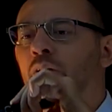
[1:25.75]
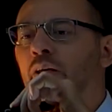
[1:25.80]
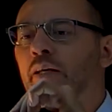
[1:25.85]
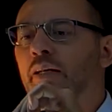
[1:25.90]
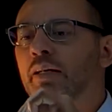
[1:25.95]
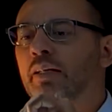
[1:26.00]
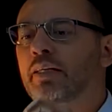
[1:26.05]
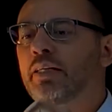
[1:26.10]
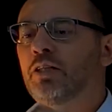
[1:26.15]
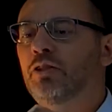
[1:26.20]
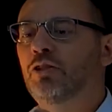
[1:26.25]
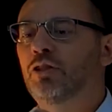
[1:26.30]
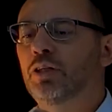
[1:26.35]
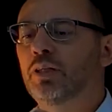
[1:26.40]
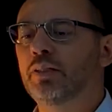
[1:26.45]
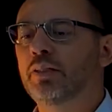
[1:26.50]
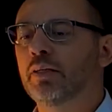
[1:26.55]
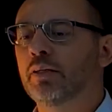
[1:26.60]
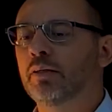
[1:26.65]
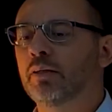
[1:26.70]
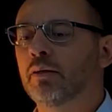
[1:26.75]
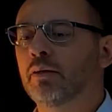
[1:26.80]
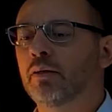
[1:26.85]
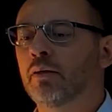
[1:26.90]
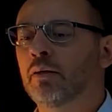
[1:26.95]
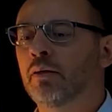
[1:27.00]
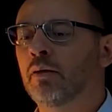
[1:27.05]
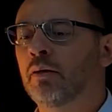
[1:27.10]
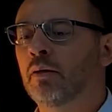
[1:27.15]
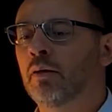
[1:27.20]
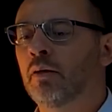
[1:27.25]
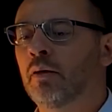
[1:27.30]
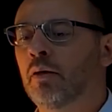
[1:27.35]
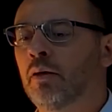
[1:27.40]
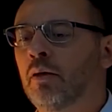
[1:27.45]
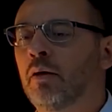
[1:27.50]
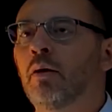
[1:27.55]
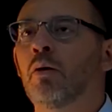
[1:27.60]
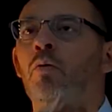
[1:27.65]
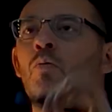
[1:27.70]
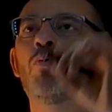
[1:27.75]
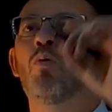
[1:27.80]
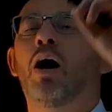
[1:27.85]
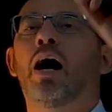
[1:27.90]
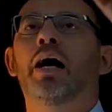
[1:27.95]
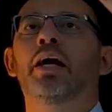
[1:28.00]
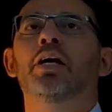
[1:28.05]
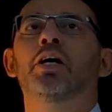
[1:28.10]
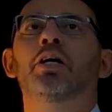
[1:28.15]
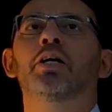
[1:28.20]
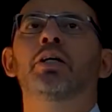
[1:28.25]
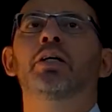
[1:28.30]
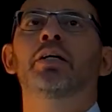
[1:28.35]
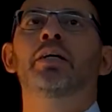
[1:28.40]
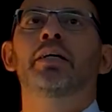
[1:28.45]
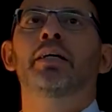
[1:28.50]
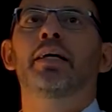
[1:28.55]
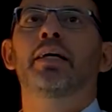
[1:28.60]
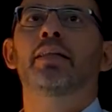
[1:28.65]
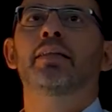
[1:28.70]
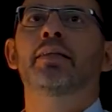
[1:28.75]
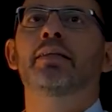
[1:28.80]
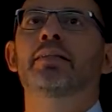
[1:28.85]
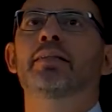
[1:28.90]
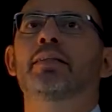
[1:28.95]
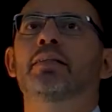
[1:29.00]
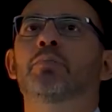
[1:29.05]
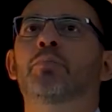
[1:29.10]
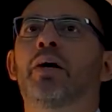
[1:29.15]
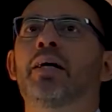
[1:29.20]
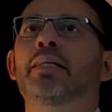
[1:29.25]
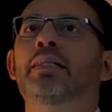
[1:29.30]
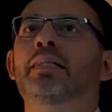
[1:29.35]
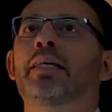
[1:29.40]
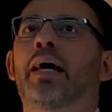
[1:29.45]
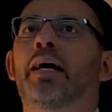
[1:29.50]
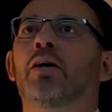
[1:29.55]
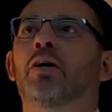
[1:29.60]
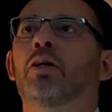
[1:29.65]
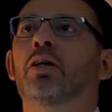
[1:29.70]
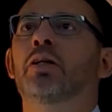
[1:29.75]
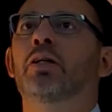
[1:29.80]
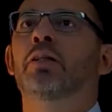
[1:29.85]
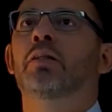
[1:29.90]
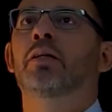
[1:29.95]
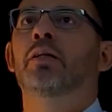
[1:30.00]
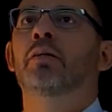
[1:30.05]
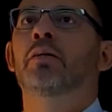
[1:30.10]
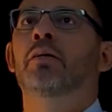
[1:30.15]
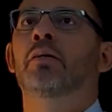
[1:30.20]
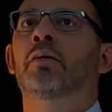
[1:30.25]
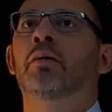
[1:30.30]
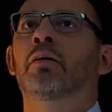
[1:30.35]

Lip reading: rigid wire, and this is my second